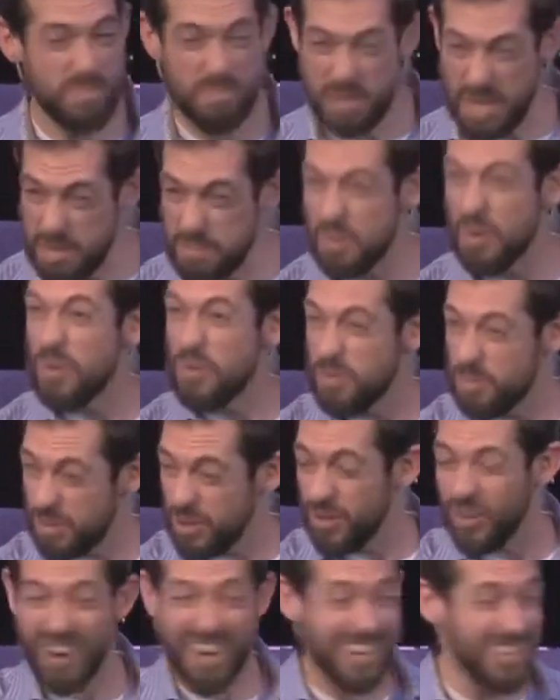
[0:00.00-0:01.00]
people from
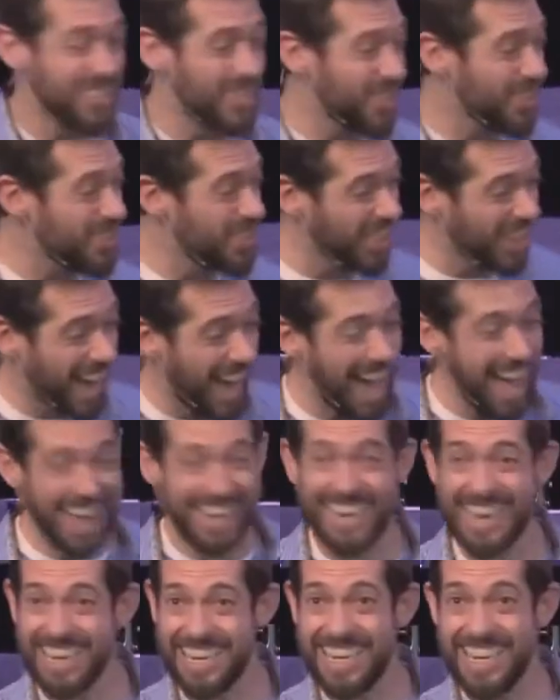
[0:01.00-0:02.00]
LaGrange Church of God
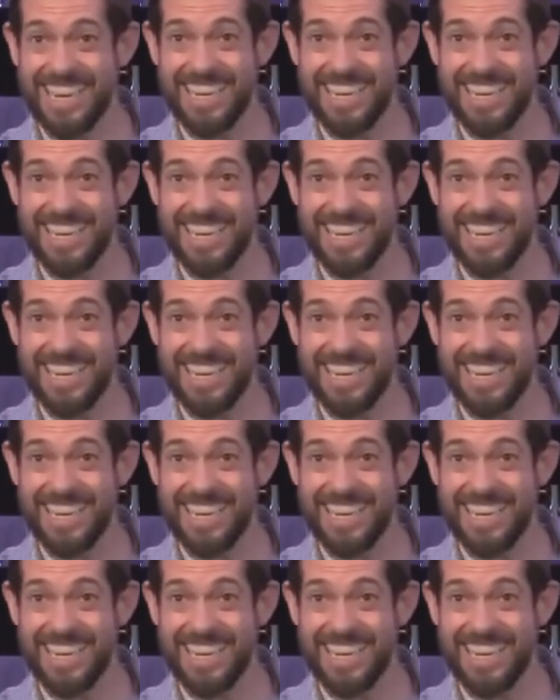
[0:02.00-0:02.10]
and